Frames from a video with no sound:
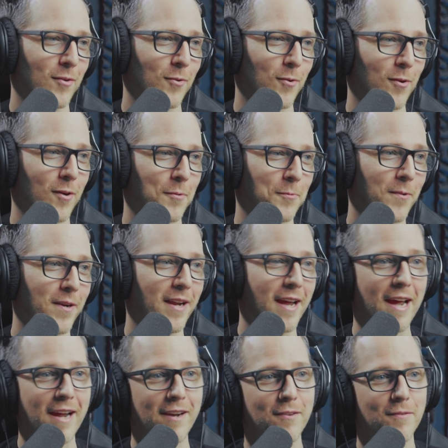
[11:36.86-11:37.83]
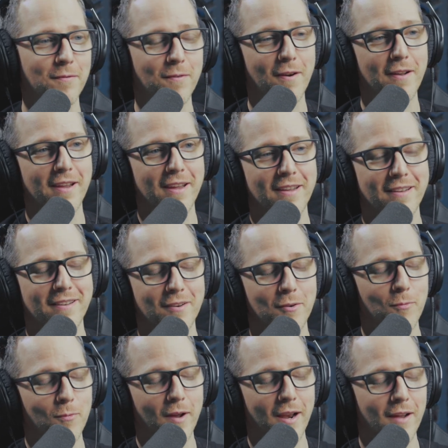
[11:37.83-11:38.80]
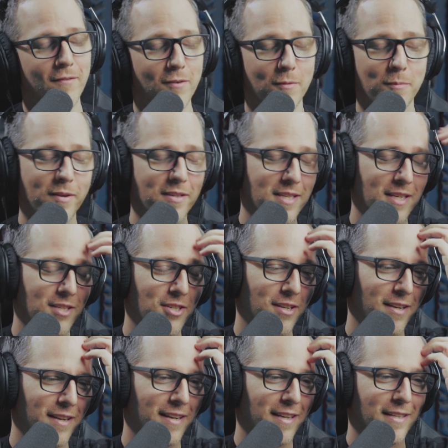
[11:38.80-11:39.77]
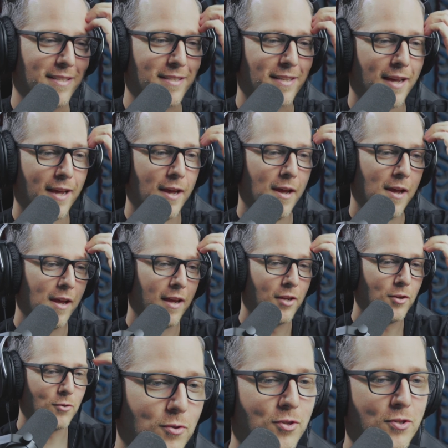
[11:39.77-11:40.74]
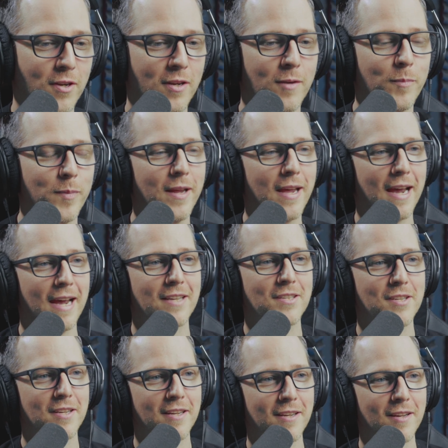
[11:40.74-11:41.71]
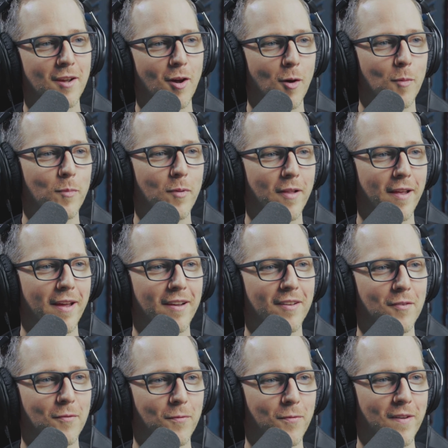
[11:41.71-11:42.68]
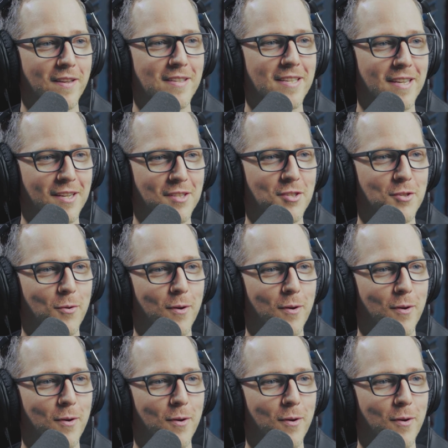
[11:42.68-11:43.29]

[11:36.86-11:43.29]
or React front end or whatever position it is, you shouldn't be asking complex physics